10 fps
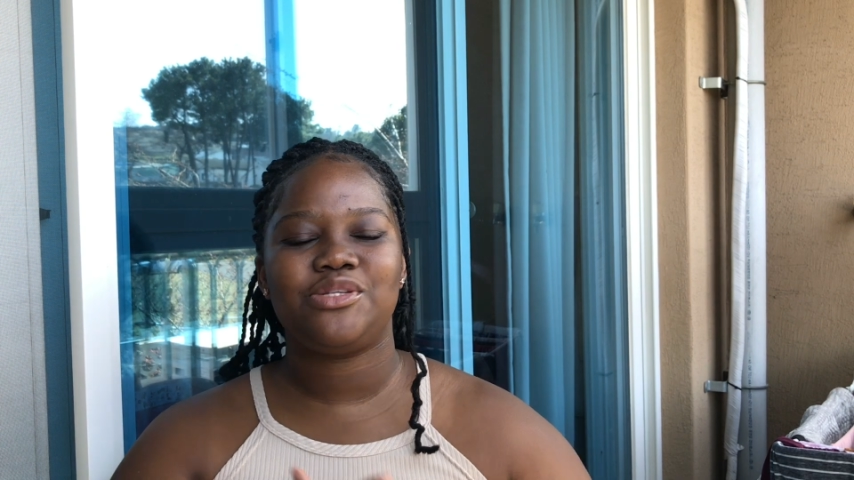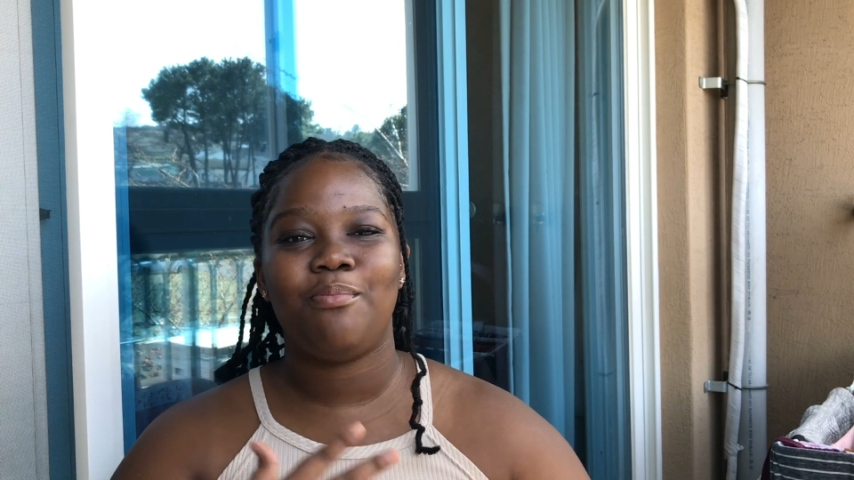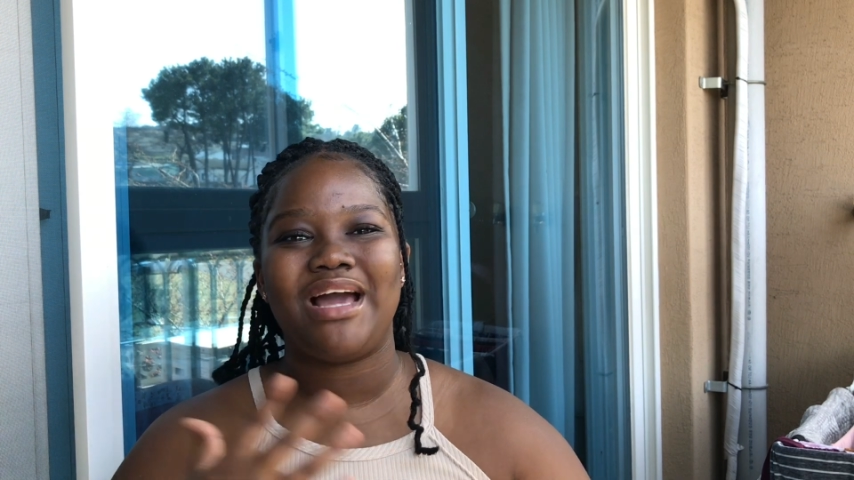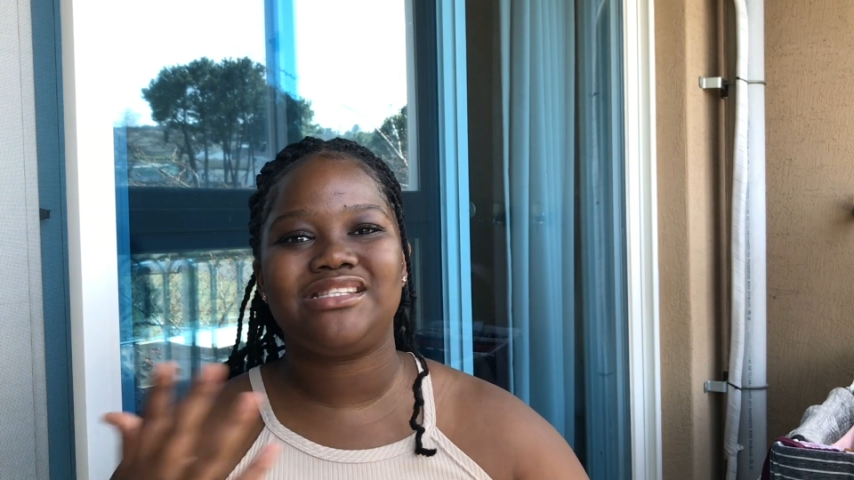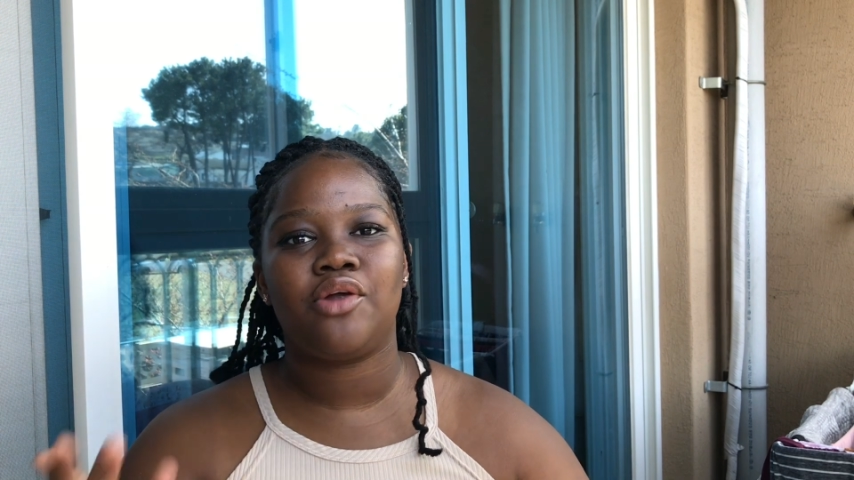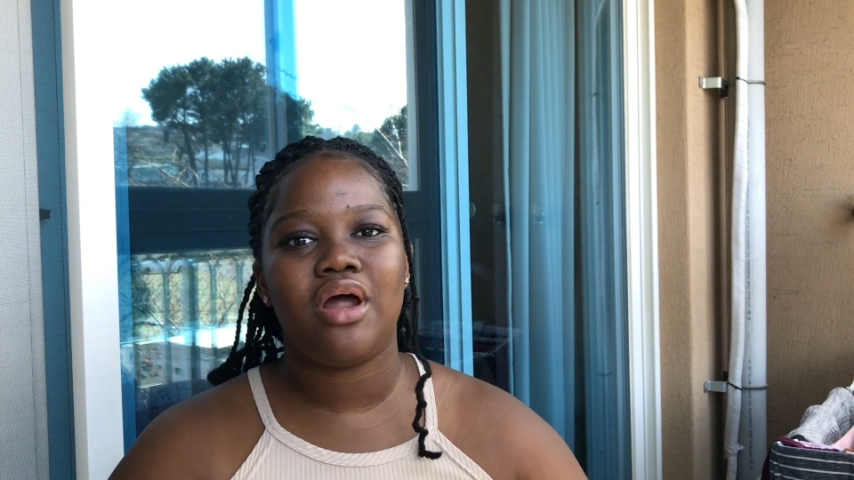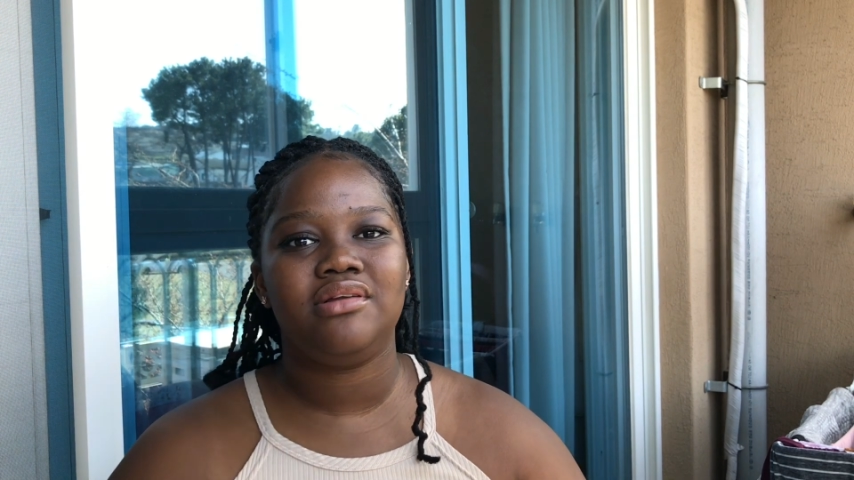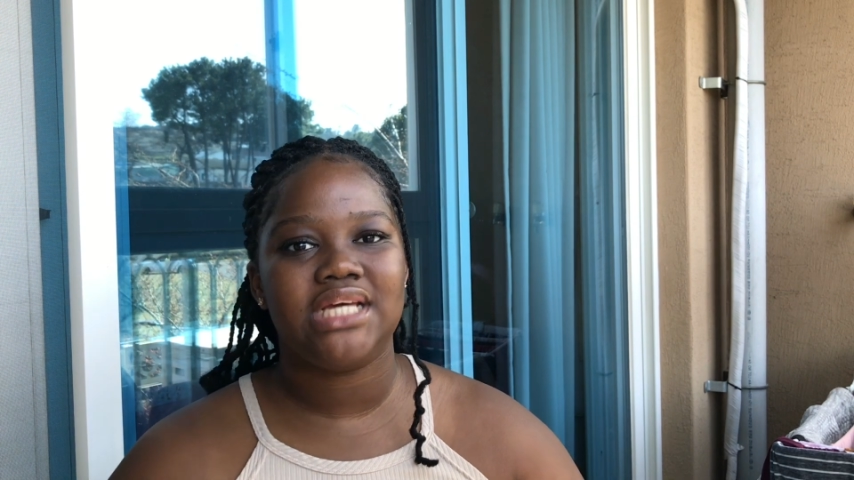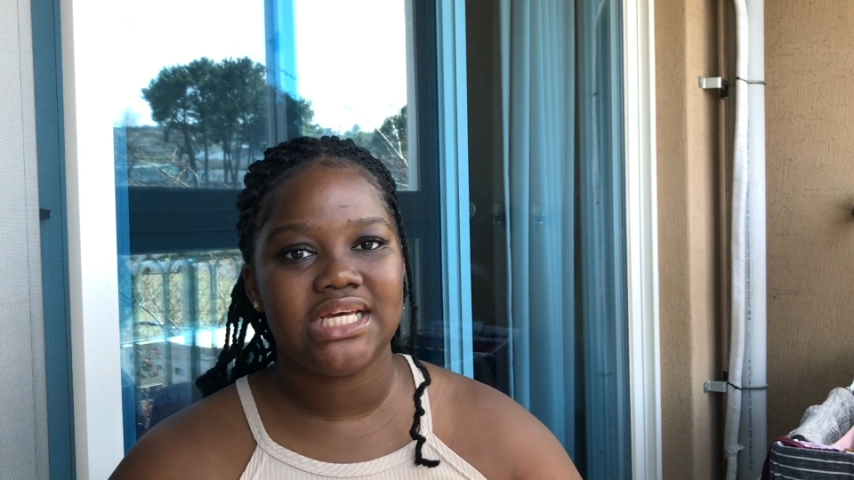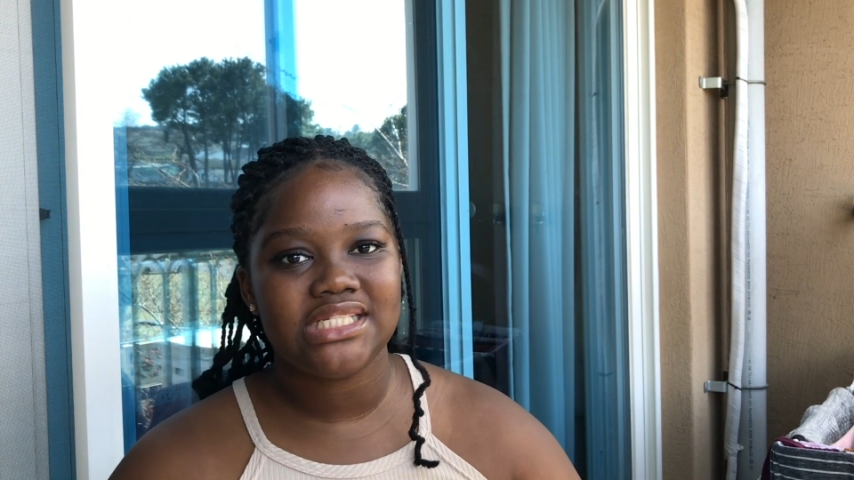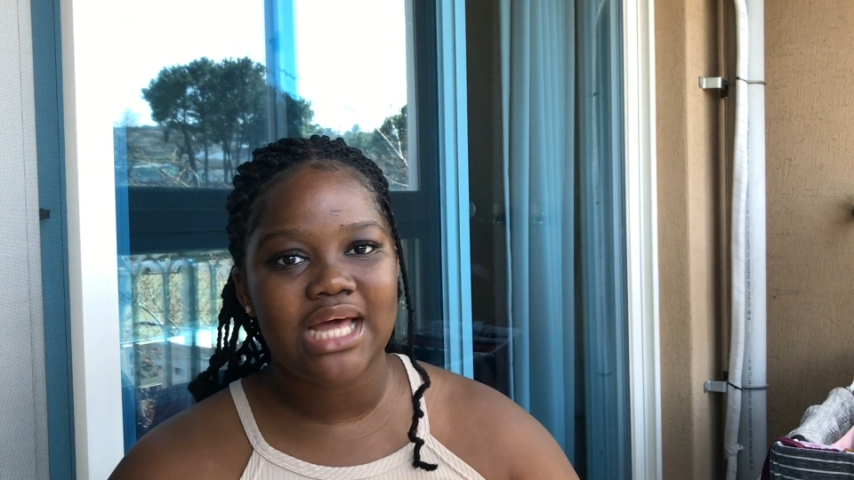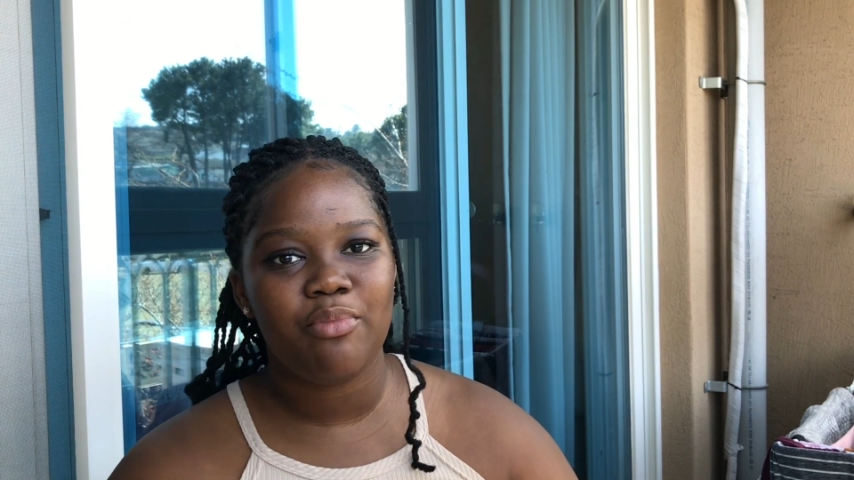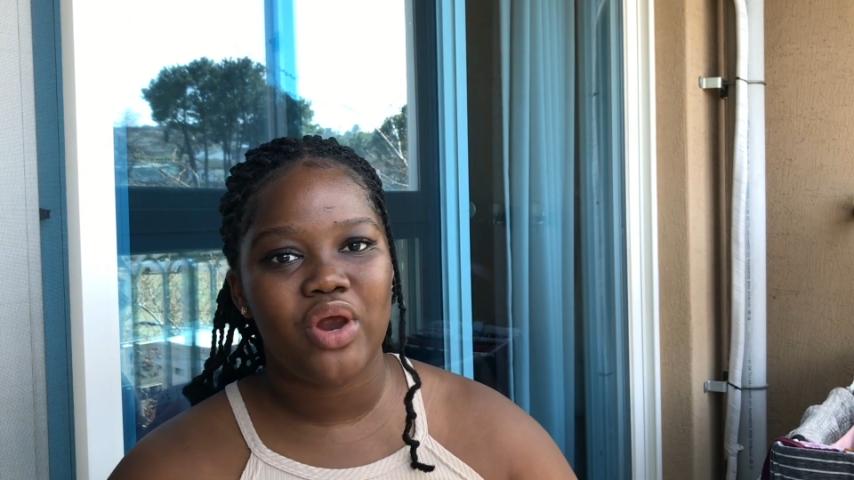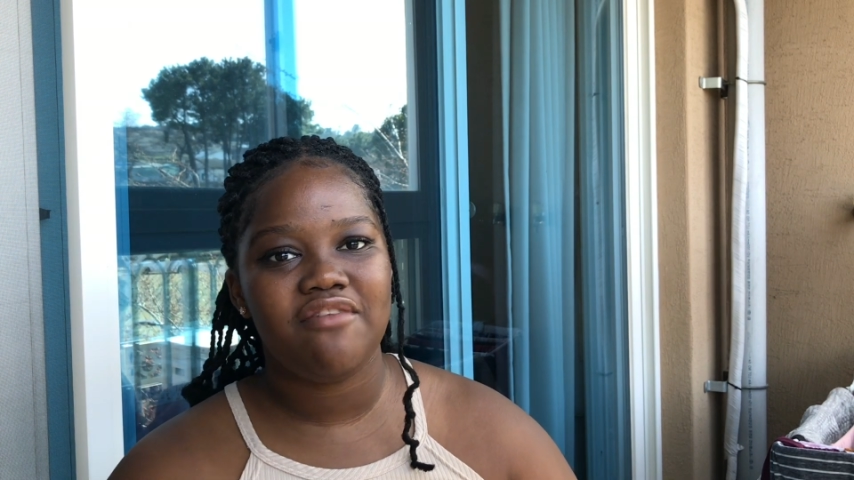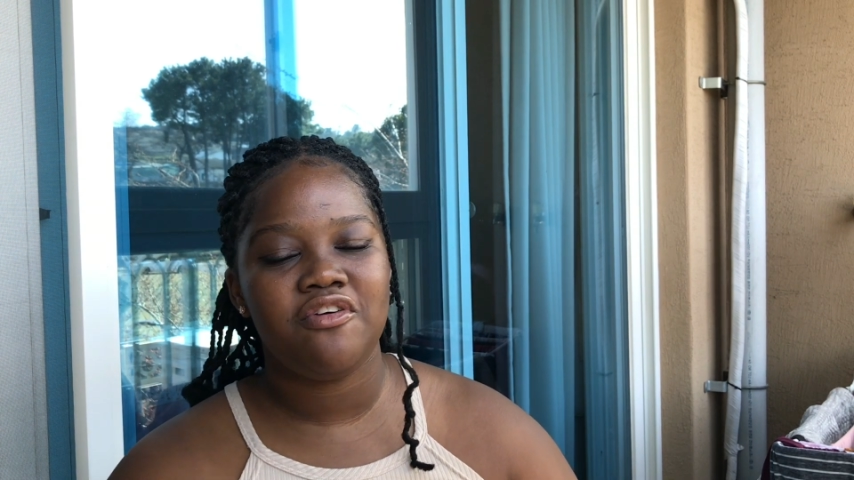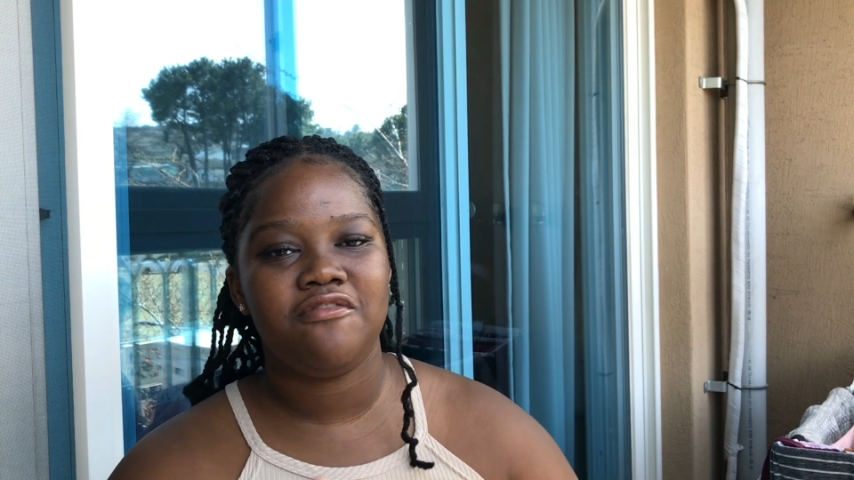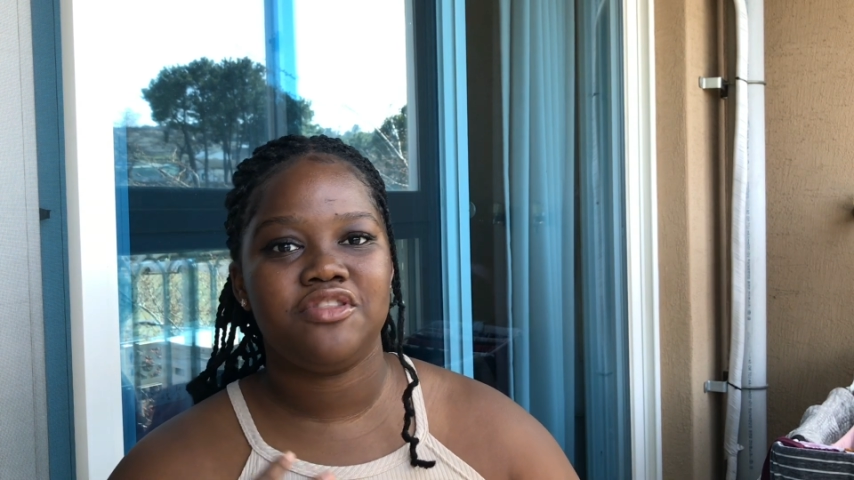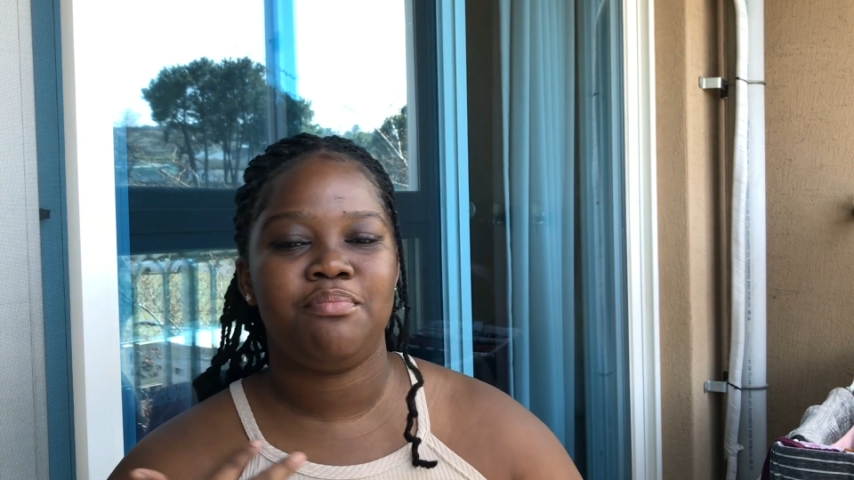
my surroundings. I'm grateful for the